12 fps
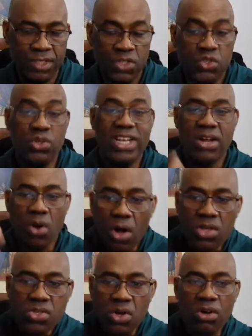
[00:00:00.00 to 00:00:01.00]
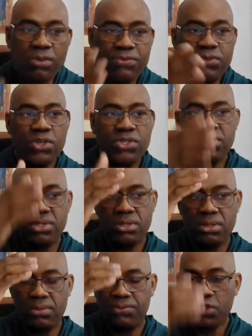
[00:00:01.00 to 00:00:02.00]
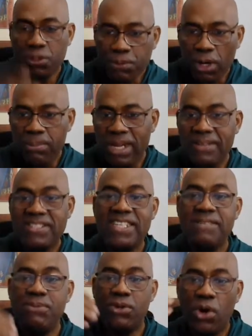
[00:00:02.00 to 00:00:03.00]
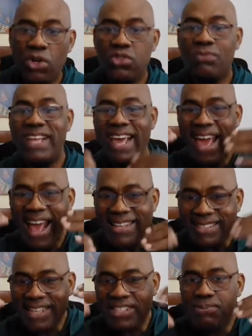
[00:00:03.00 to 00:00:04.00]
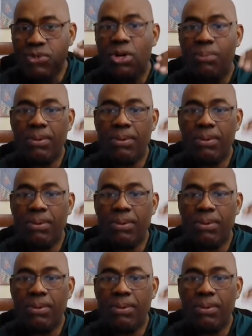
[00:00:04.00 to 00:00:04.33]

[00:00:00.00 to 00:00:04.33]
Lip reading: So the cause of those food problems is because of the excess buildup